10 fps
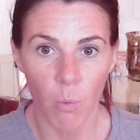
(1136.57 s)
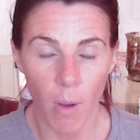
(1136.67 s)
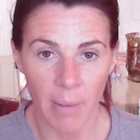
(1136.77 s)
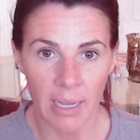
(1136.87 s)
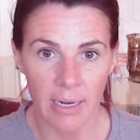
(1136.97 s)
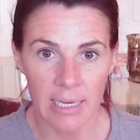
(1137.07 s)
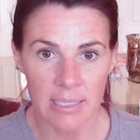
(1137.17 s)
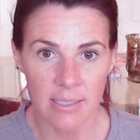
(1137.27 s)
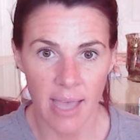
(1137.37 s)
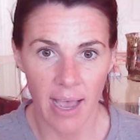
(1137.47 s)
Woman
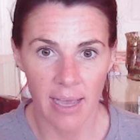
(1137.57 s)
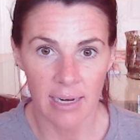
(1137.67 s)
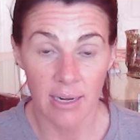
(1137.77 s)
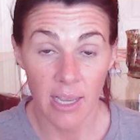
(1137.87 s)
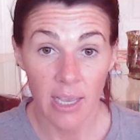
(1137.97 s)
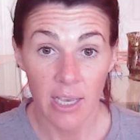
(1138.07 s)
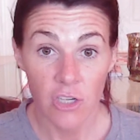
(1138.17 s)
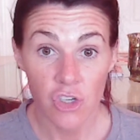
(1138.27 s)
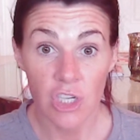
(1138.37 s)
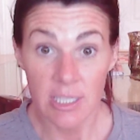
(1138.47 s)
is that
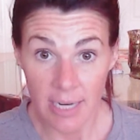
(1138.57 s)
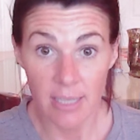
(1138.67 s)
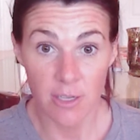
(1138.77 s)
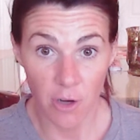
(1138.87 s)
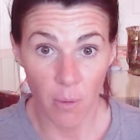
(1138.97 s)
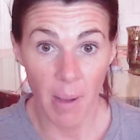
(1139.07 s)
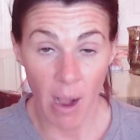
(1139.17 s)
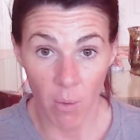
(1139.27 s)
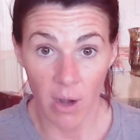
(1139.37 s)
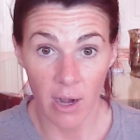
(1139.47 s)
she stands in her
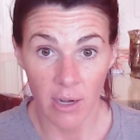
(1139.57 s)
power.